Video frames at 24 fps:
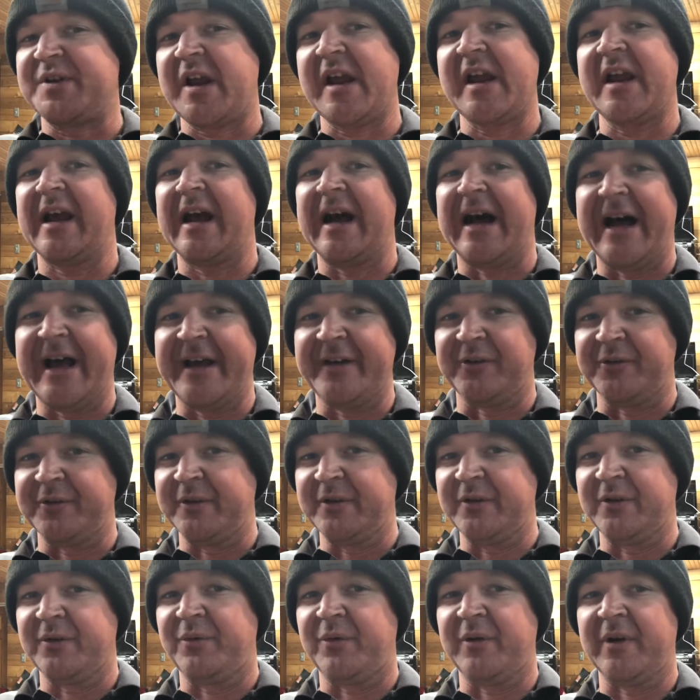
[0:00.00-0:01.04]
can't idle.
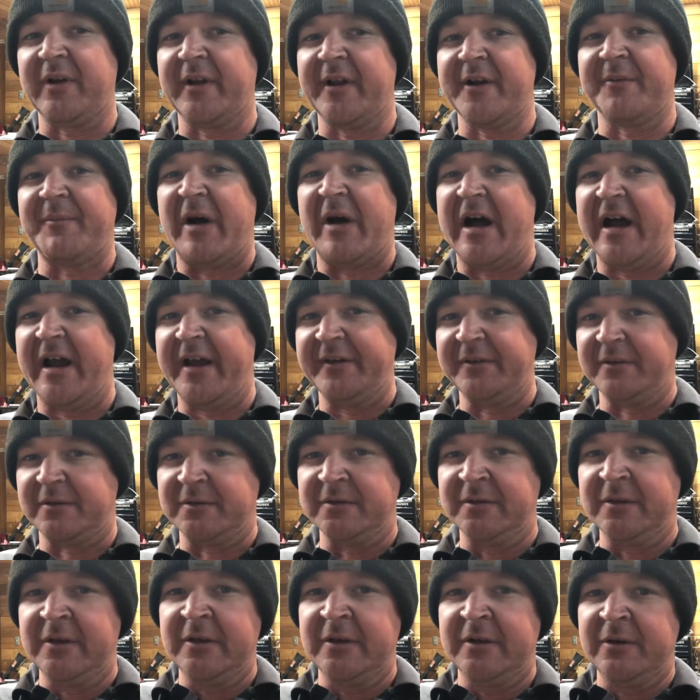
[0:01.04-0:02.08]
You don't want to let them idle
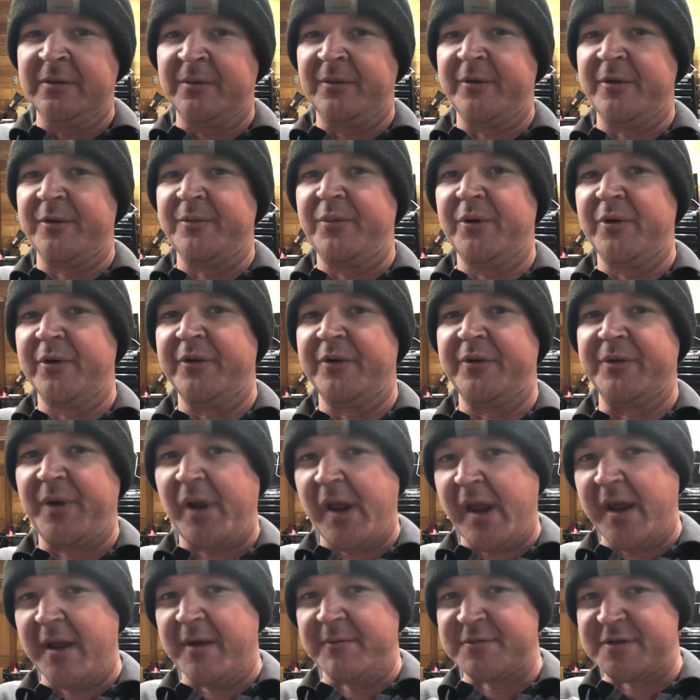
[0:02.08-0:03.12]
when you put a new
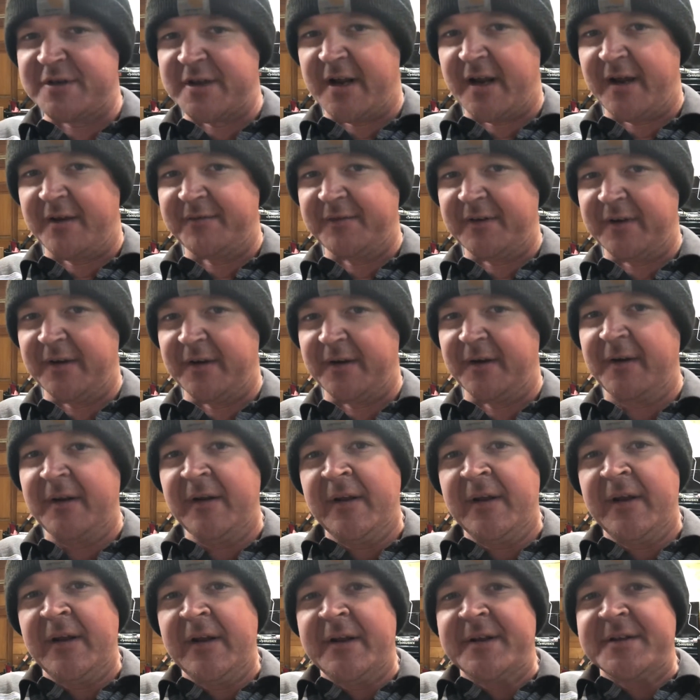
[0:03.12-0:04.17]
camshaft in.
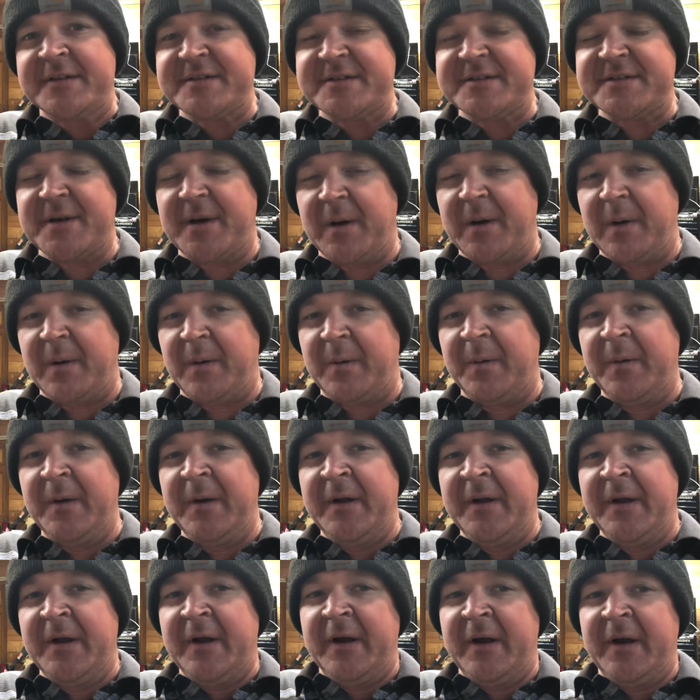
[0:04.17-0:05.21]
So,
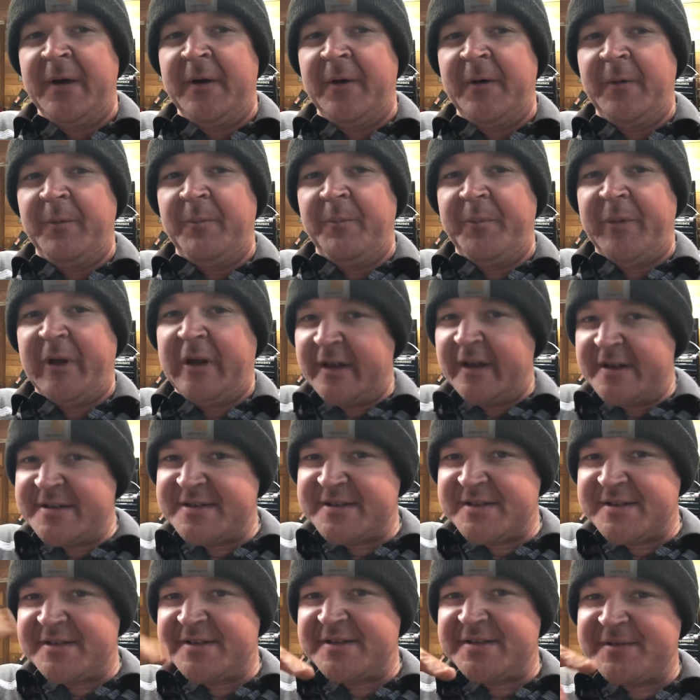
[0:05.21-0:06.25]
because
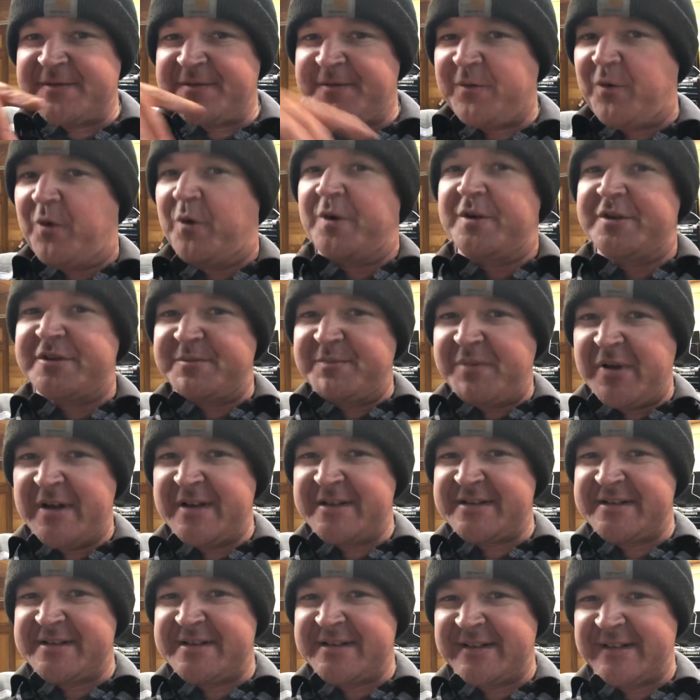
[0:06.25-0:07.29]
this is a forged
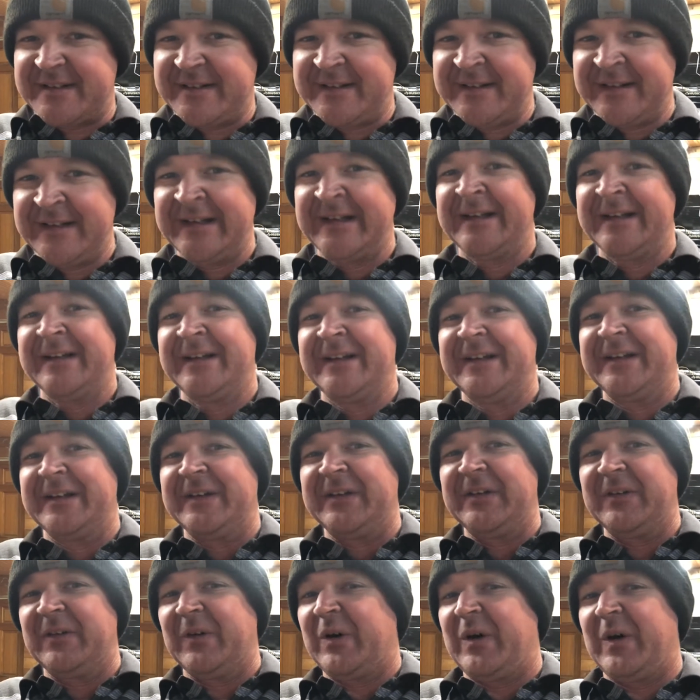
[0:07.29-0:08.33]
piston,
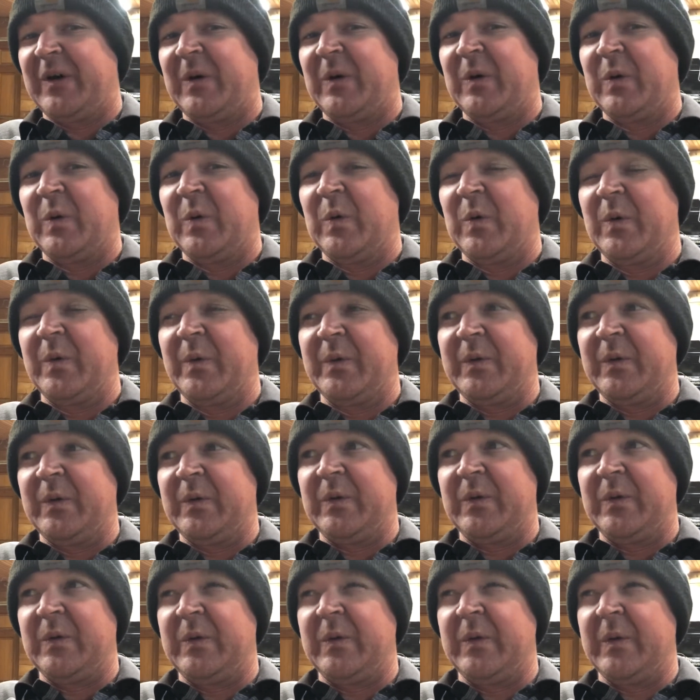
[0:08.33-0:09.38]

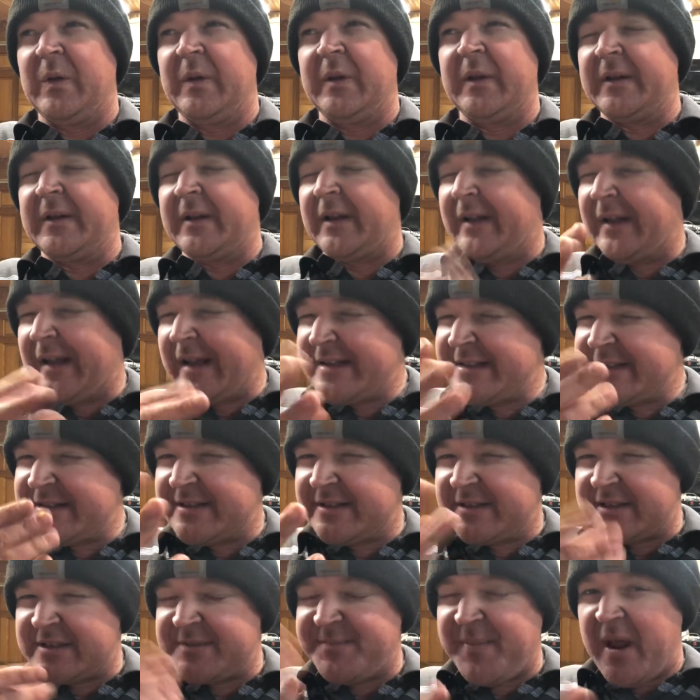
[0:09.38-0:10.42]
it likes
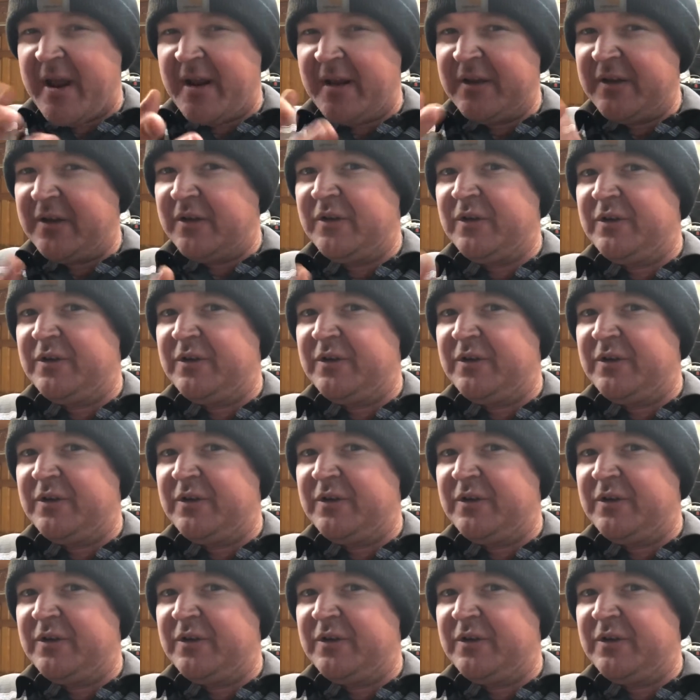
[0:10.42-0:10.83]
to expand.